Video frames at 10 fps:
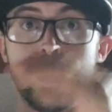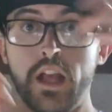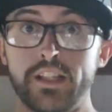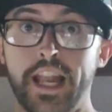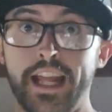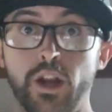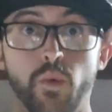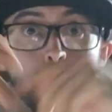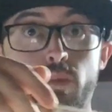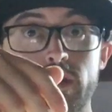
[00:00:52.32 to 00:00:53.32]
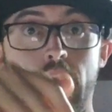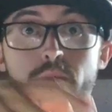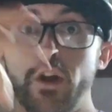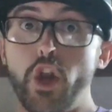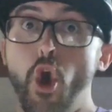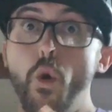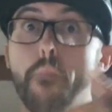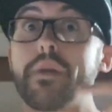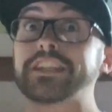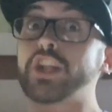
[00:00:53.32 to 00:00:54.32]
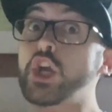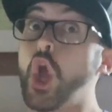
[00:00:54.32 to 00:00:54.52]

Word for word: Isolated inside with no place to